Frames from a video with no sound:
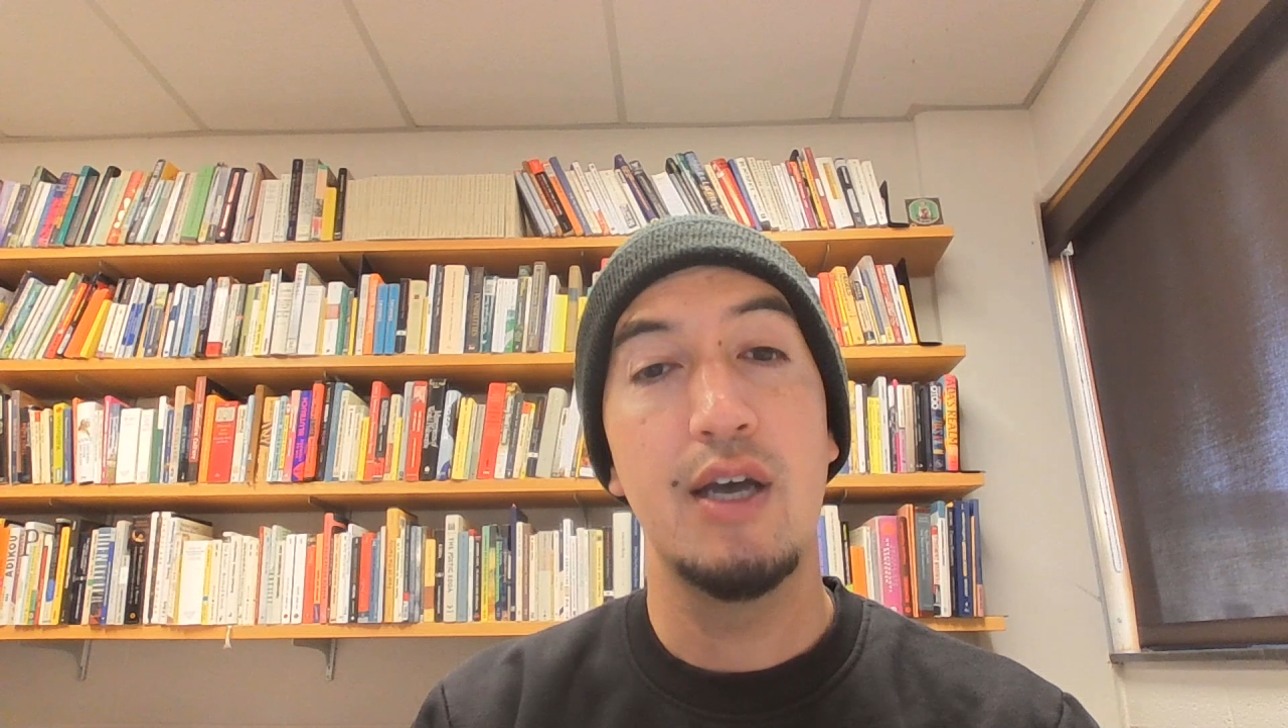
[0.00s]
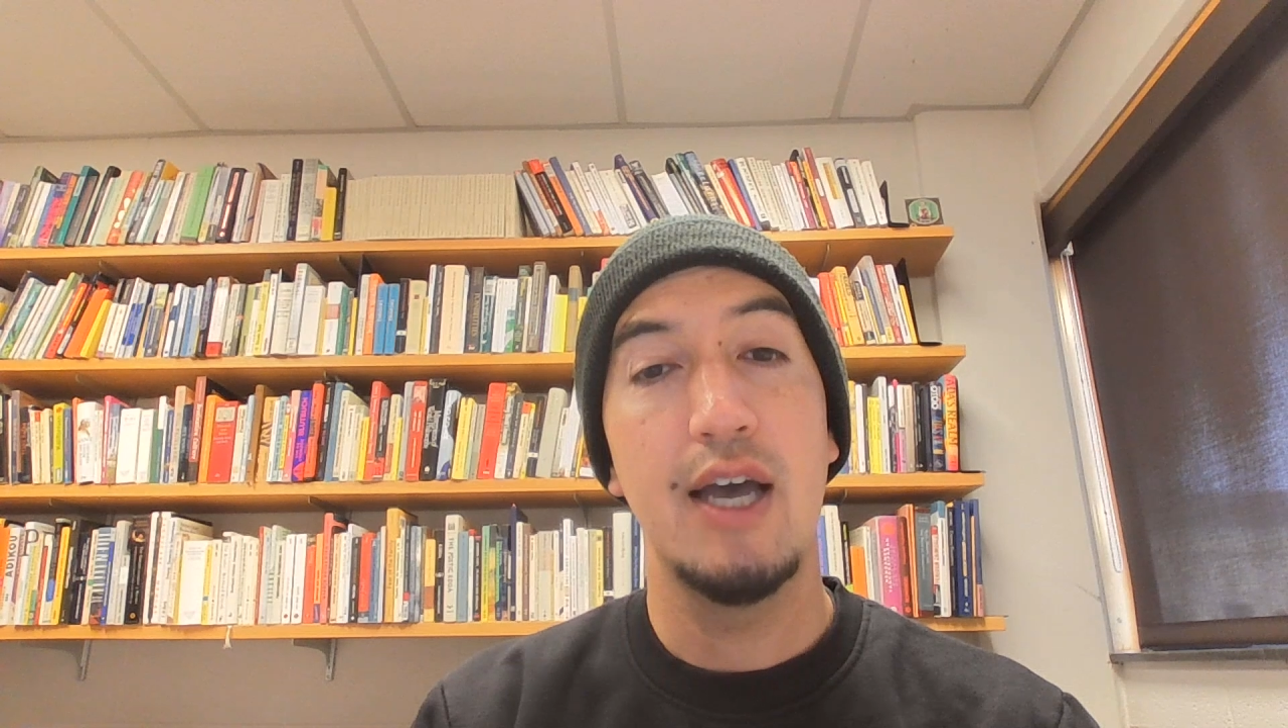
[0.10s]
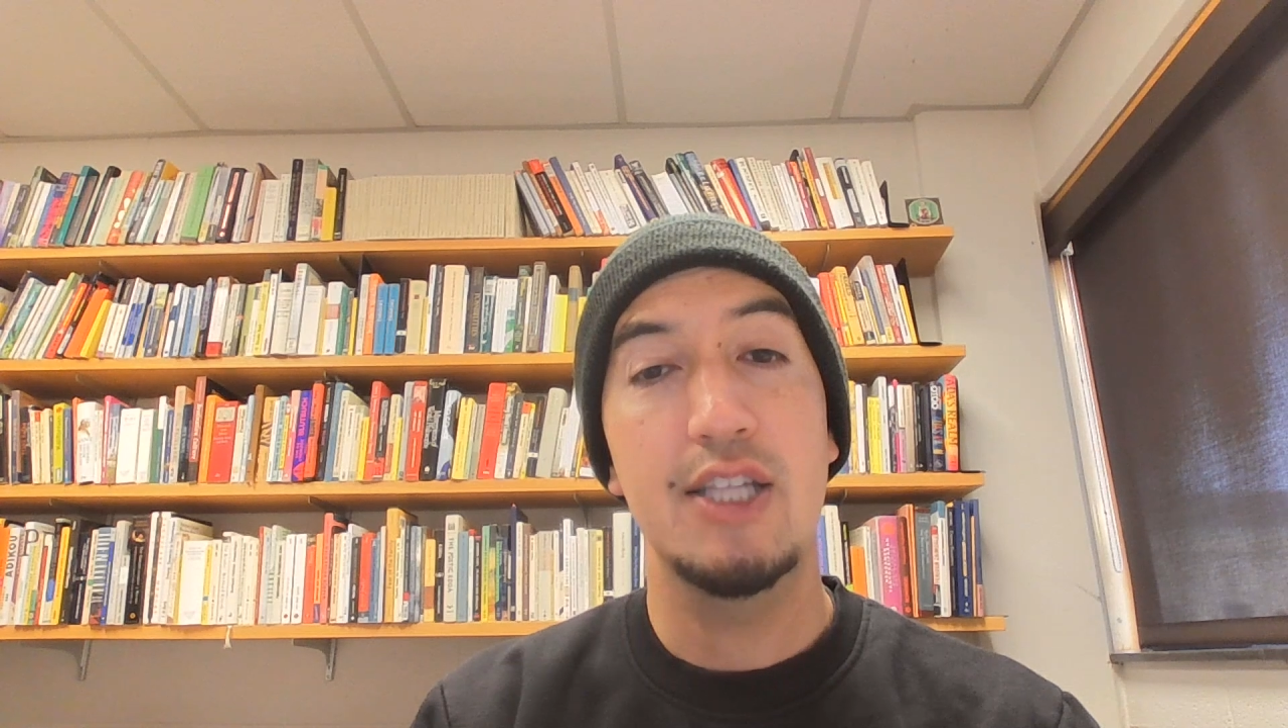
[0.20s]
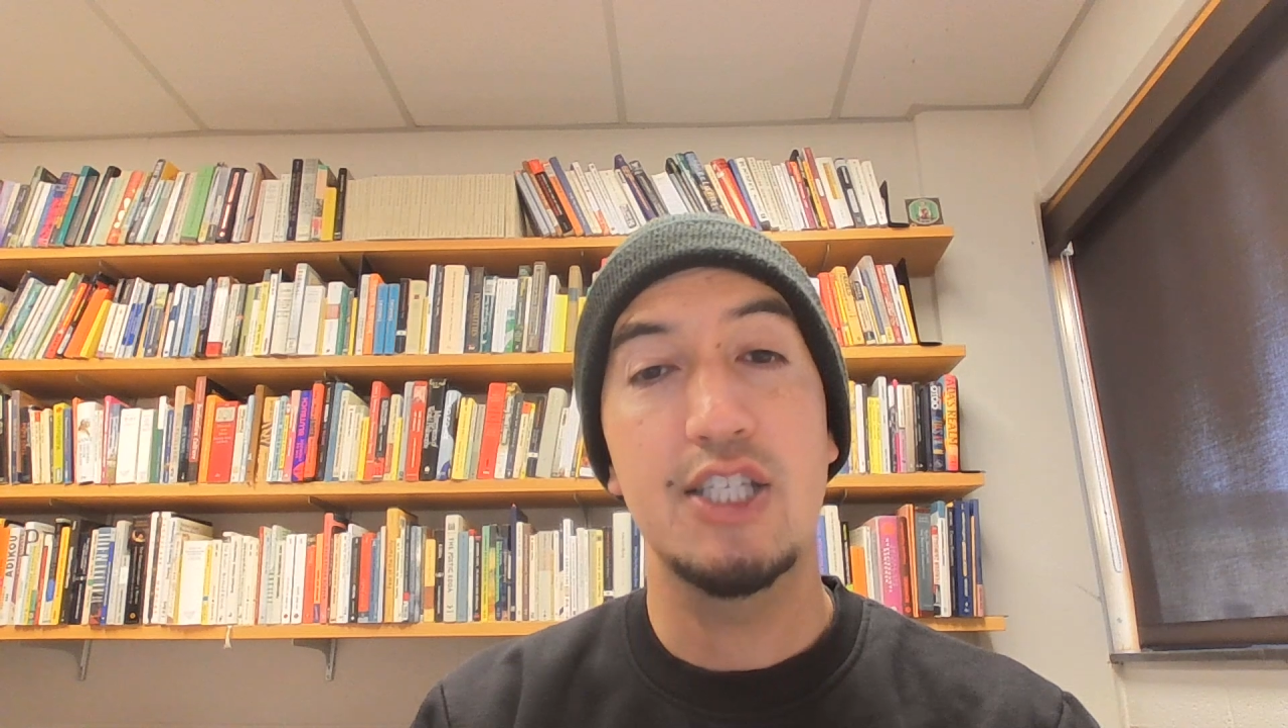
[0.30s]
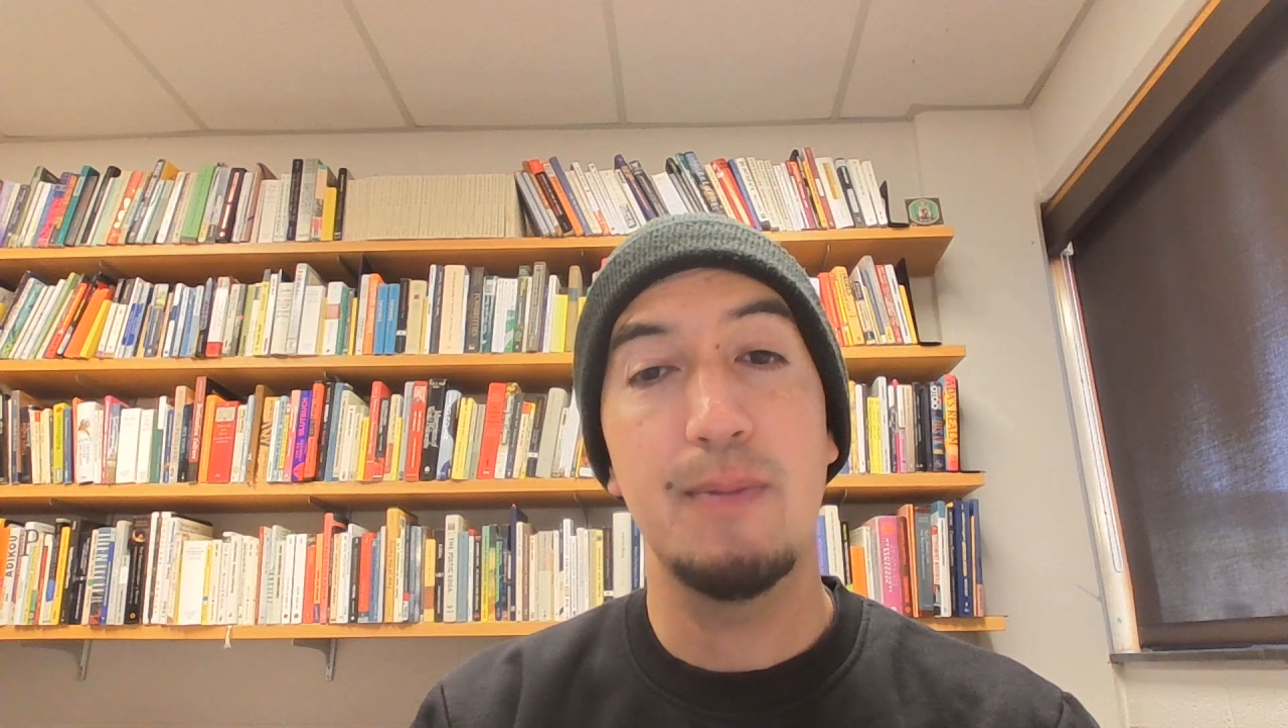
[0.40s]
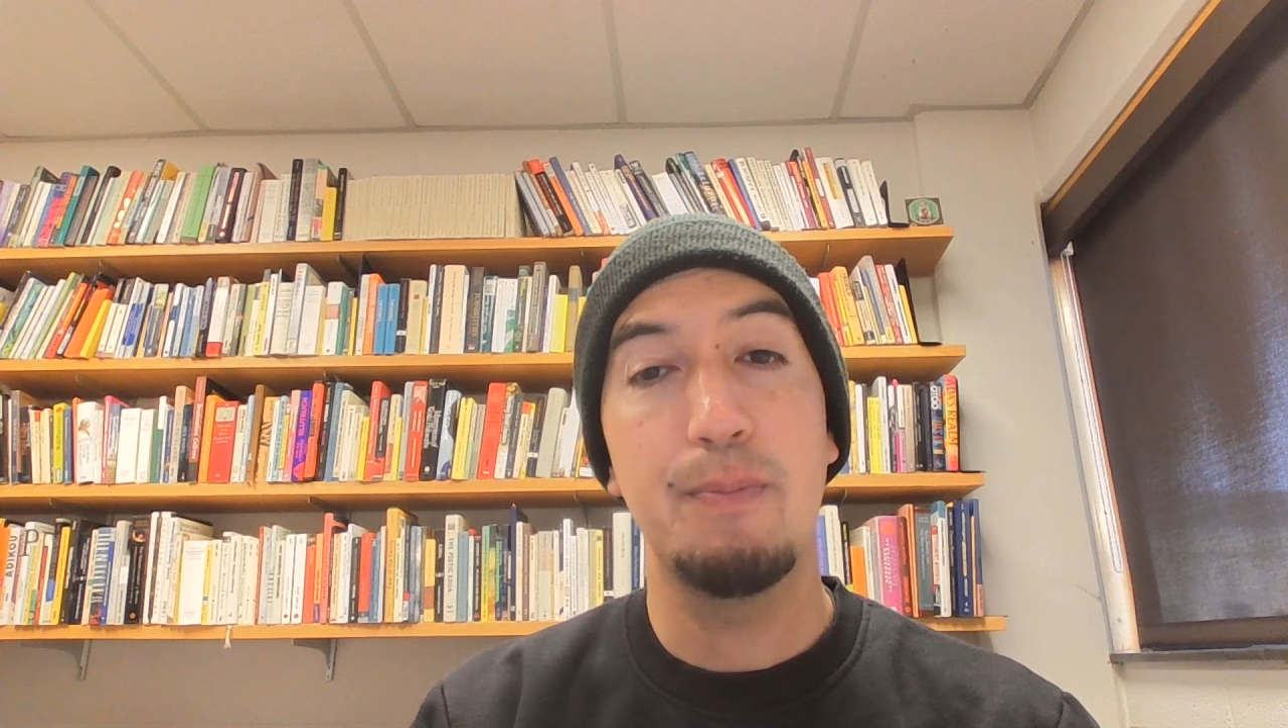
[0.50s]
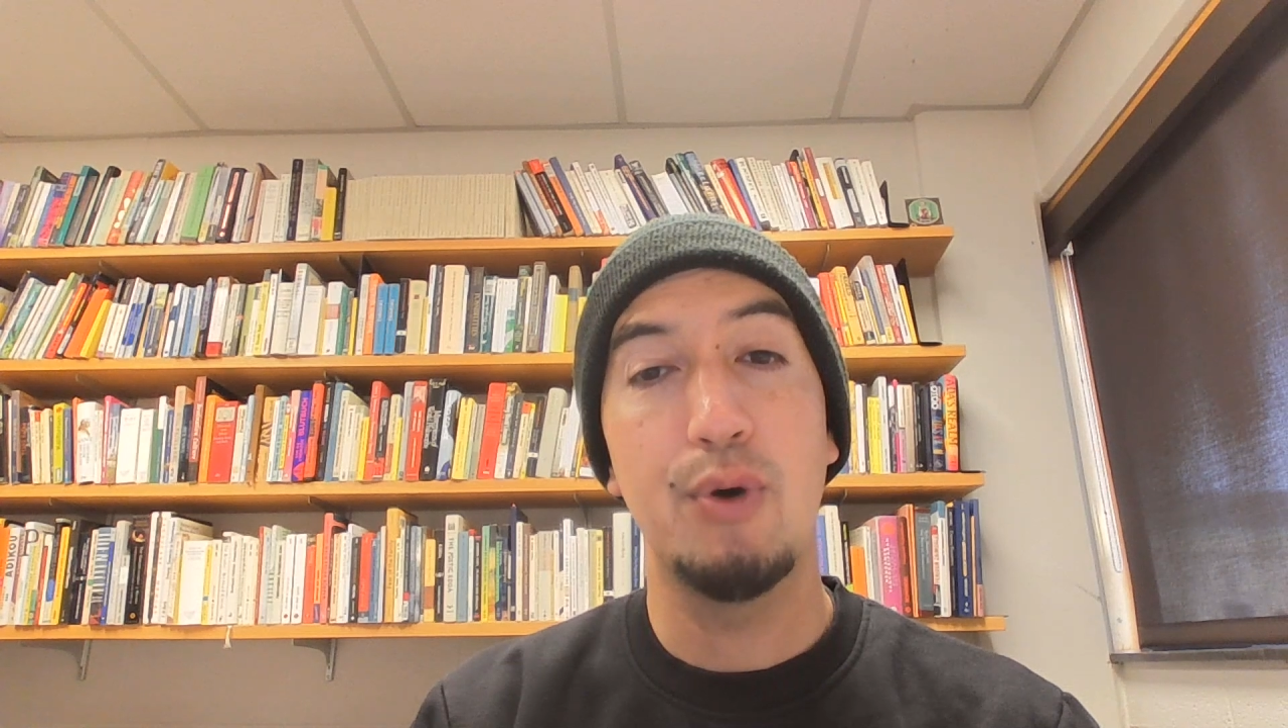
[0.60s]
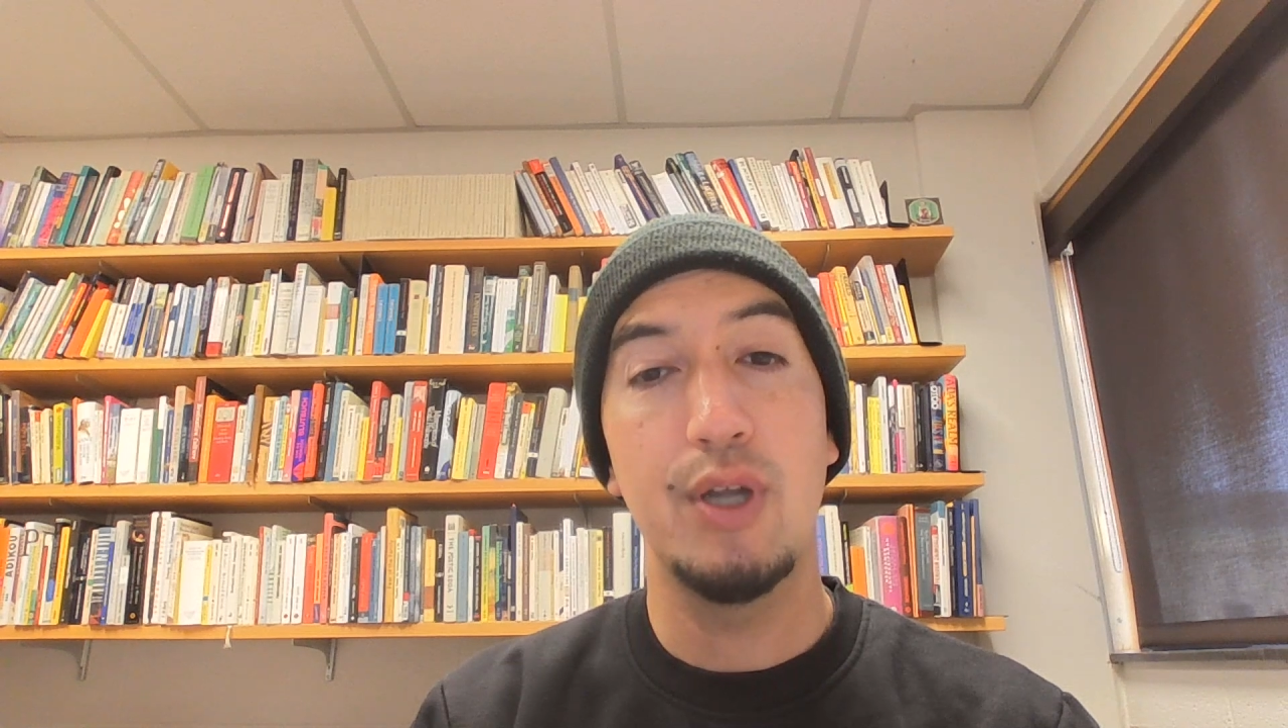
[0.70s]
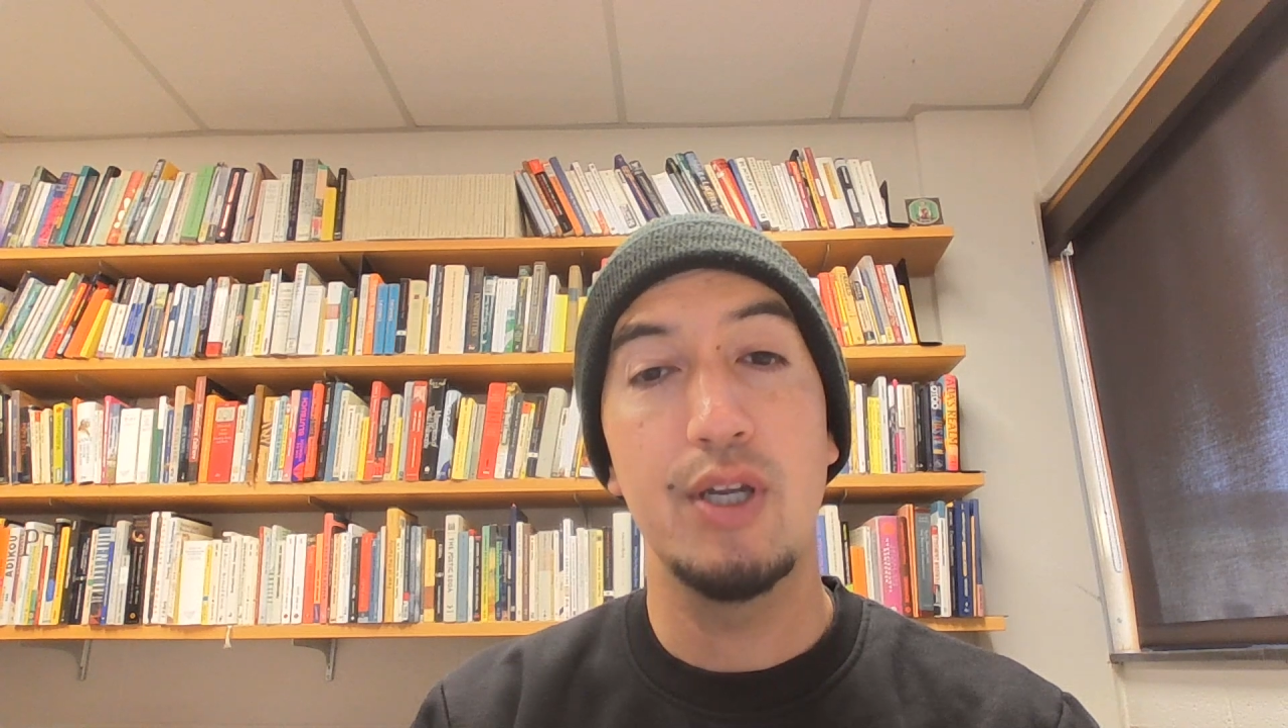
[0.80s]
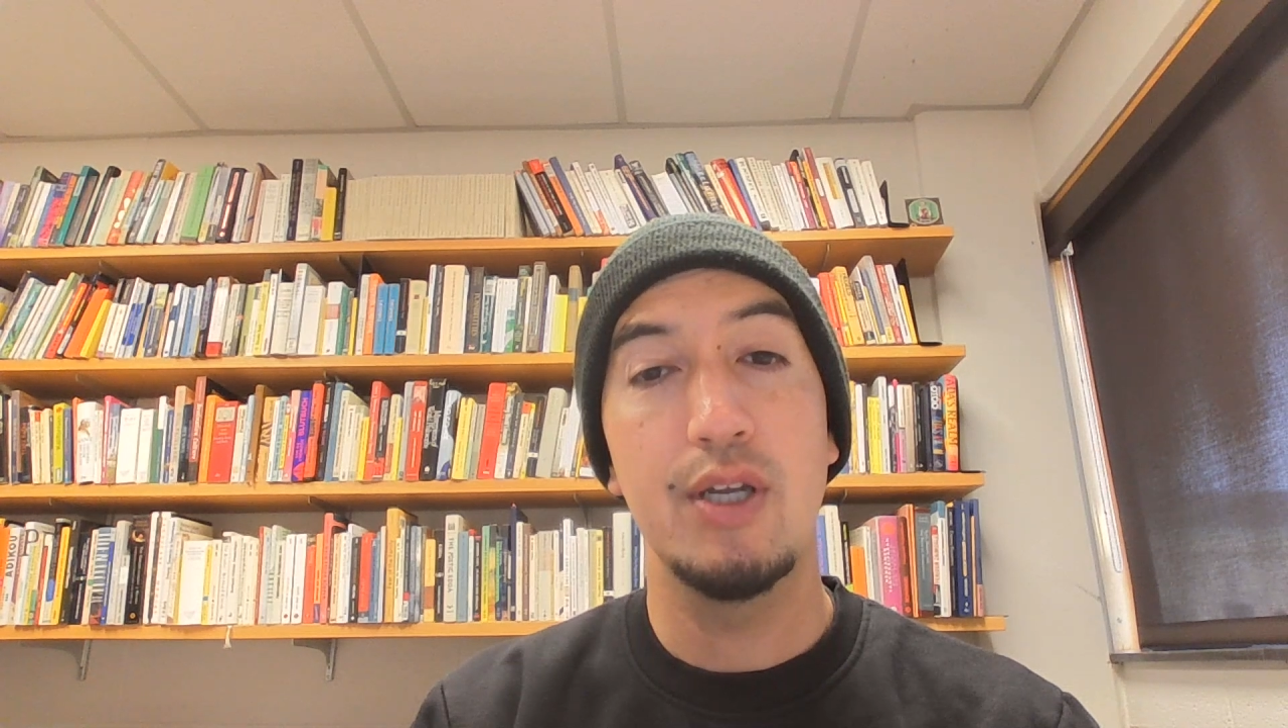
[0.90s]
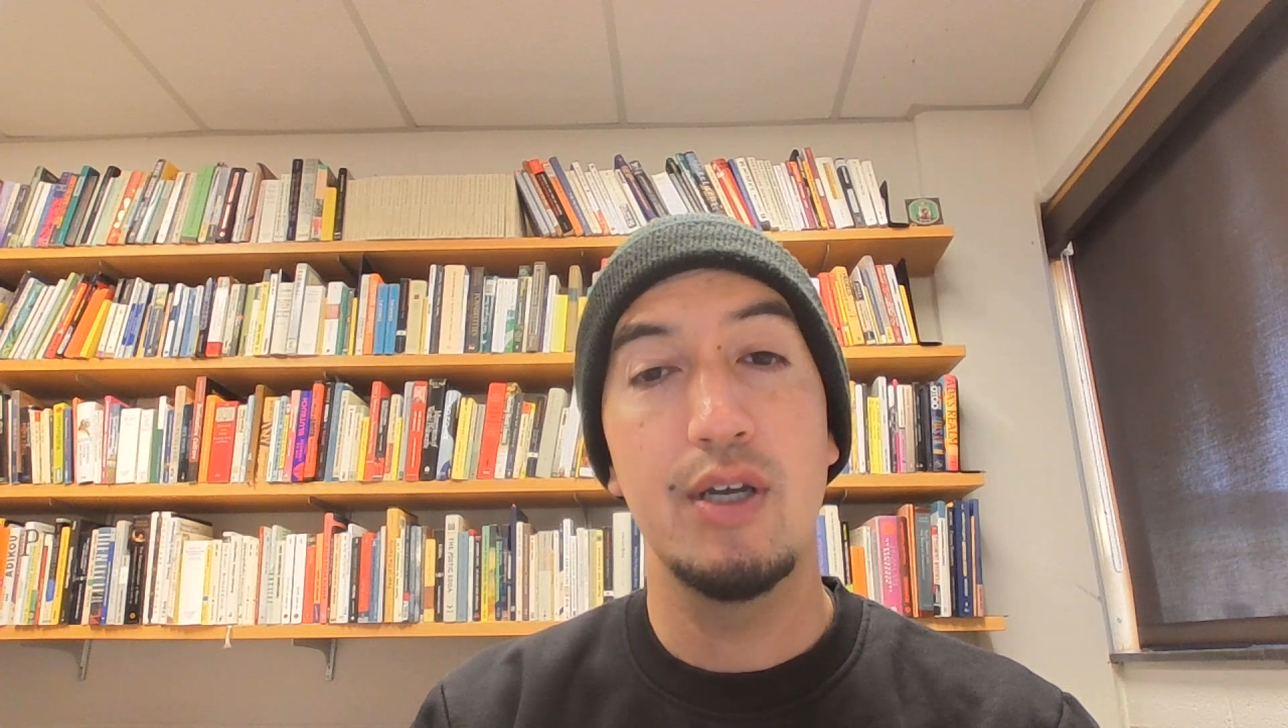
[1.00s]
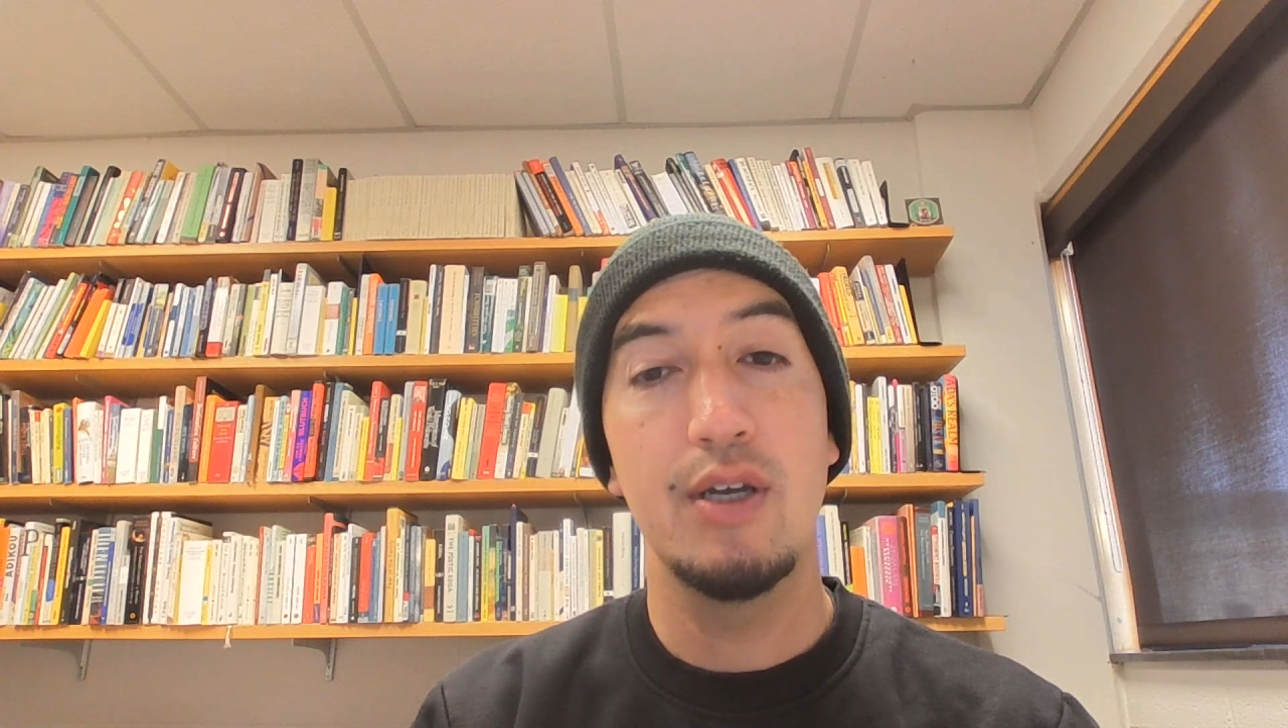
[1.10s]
At some point,